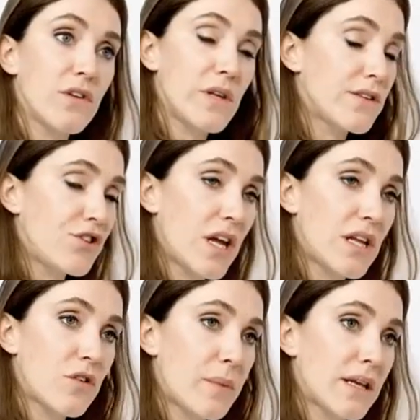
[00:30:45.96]
you feel you need to
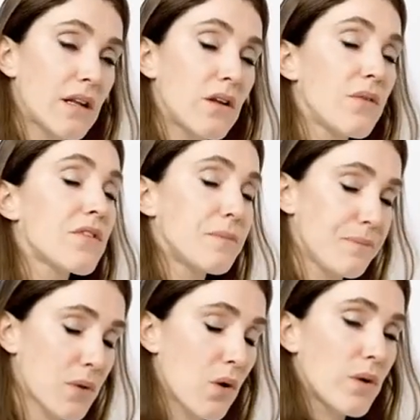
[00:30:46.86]
change your bed clothes?
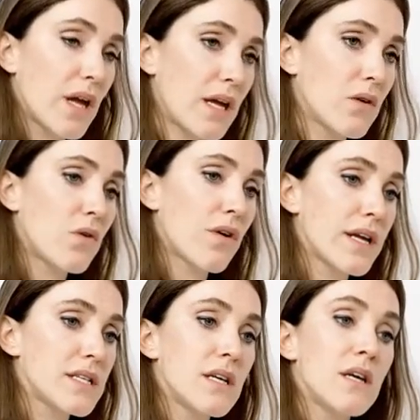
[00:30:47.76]
No. Okay. All
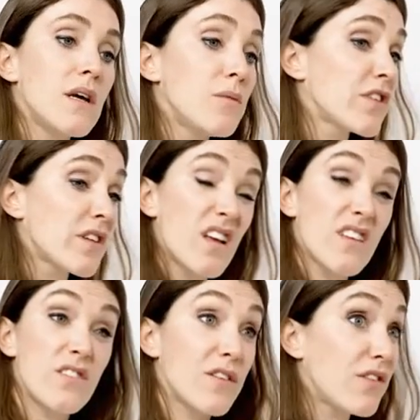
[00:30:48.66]
right. I'm just going to
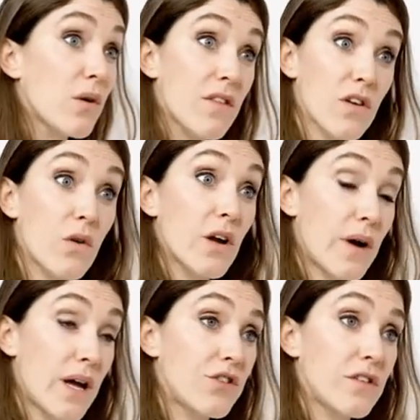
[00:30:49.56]
ask you a few other quick
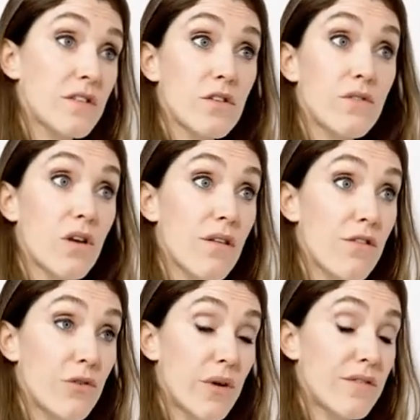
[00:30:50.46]
questions, sort of run
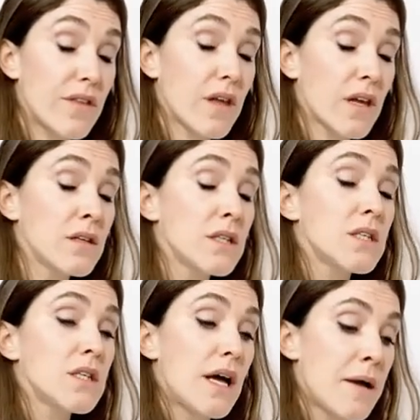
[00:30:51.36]
through everything.
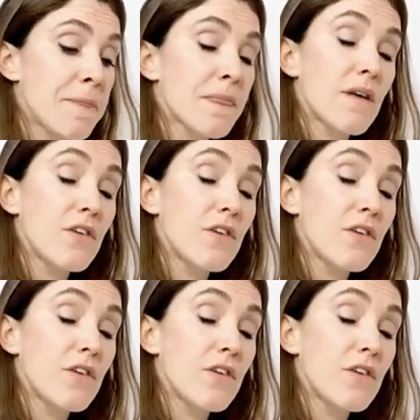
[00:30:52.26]
Um,